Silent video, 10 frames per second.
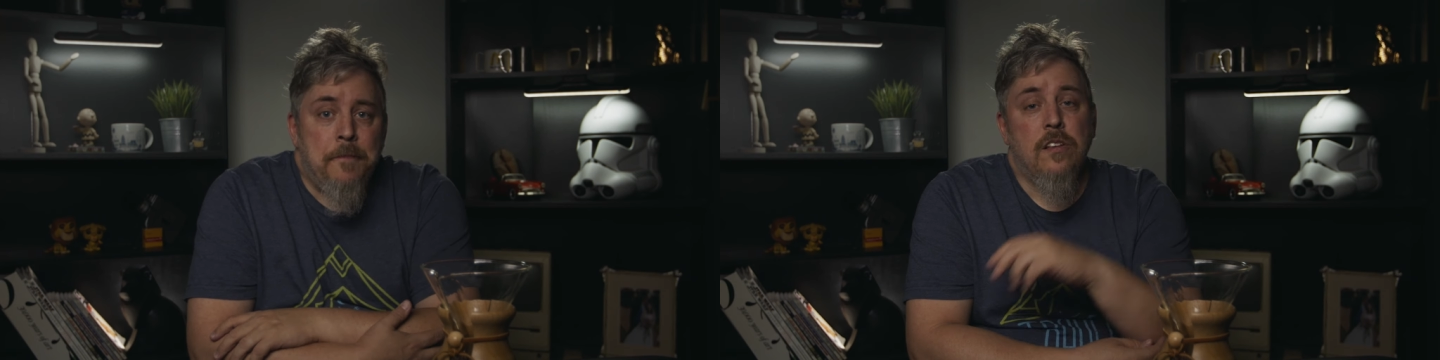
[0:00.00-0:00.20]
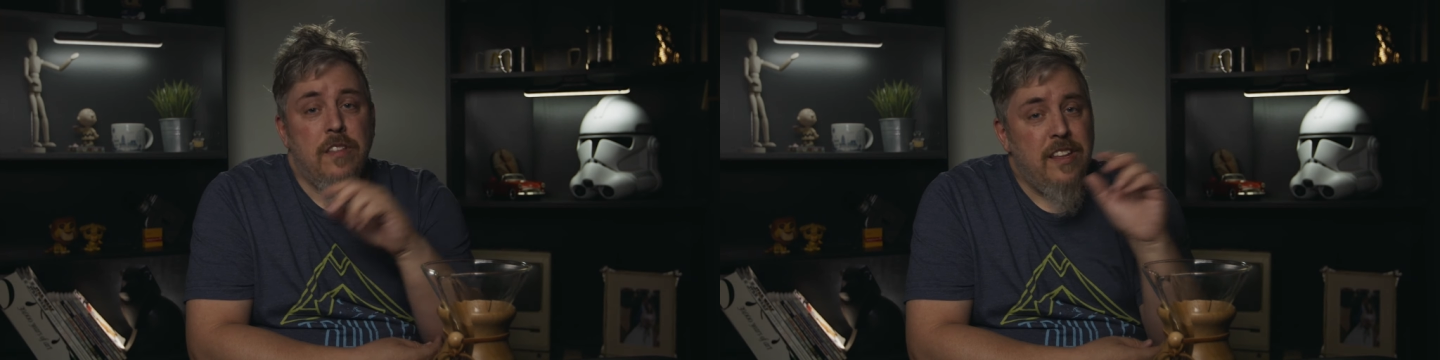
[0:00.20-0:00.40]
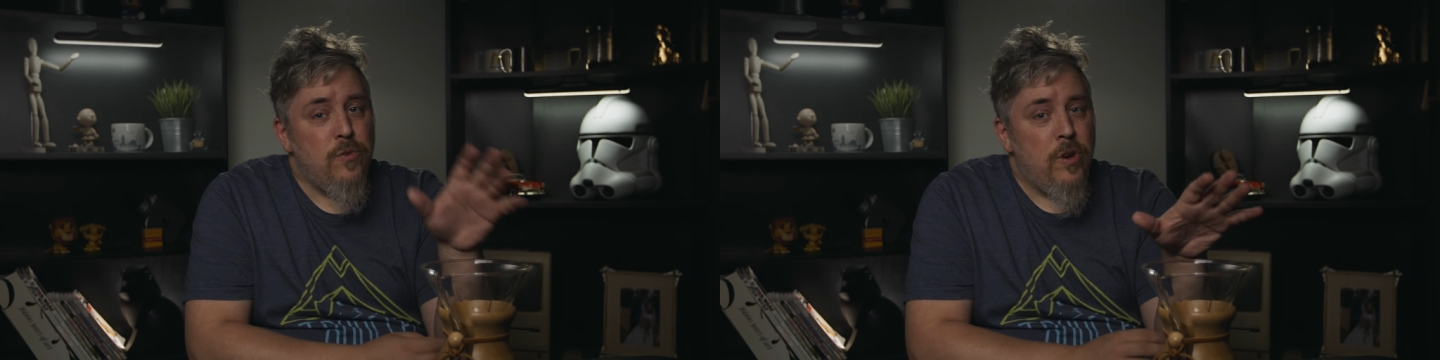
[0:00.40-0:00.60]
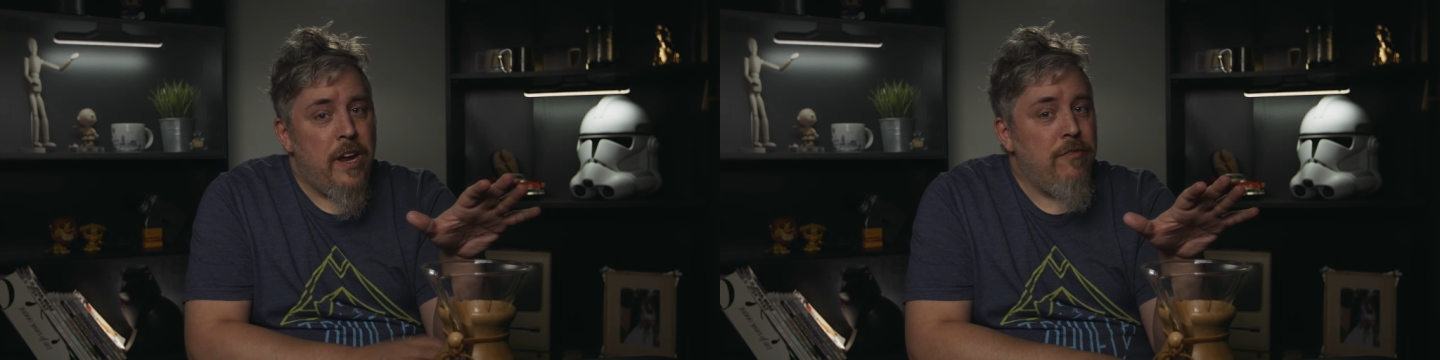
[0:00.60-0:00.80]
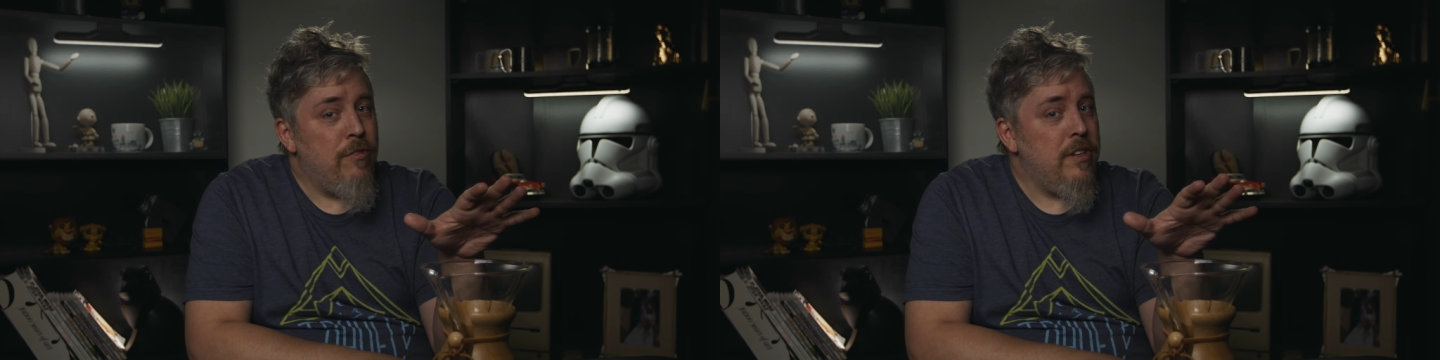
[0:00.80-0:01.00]
So that's when
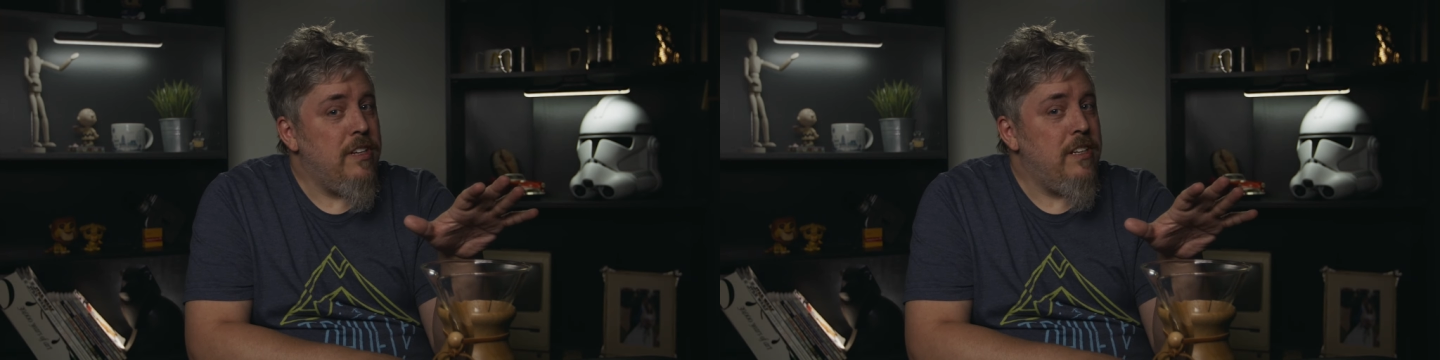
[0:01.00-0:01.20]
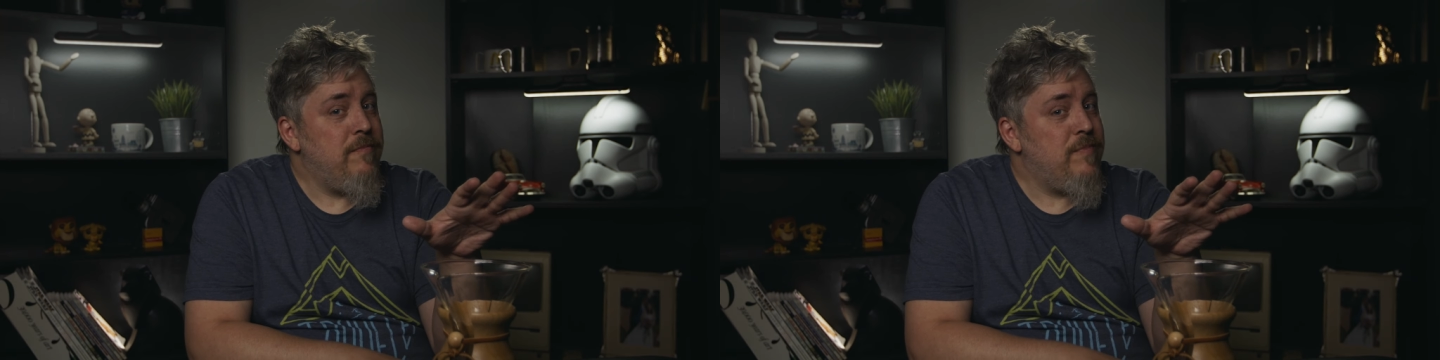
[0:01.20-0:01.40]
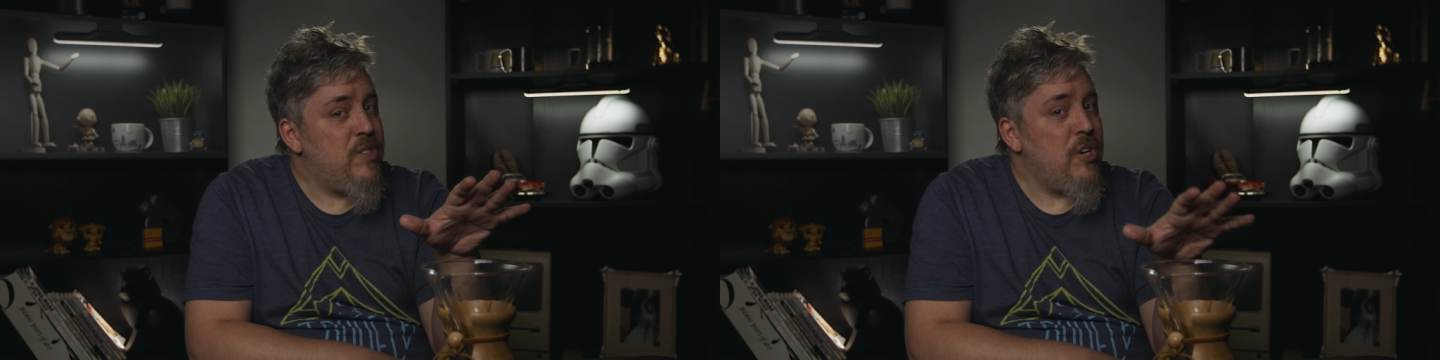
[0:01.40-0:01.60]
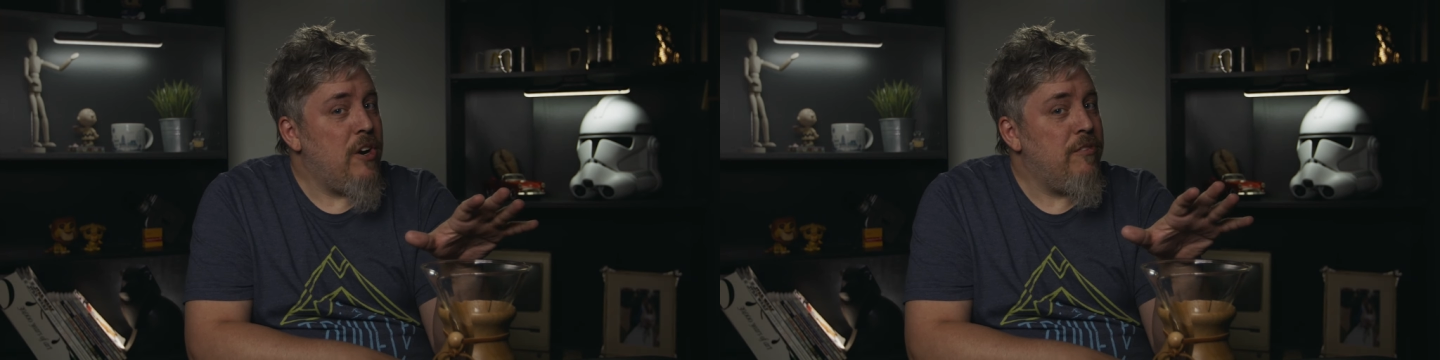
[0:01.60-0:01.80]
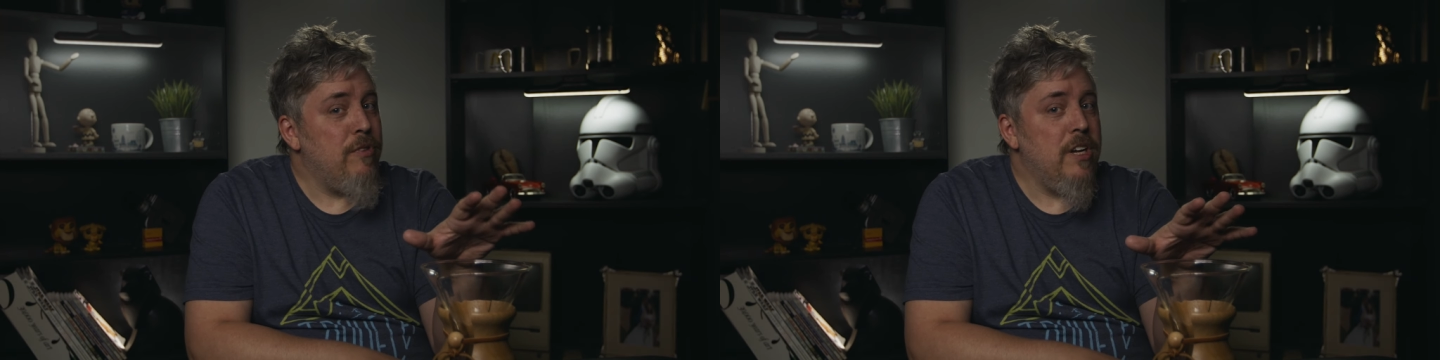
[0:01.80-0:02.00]
I really started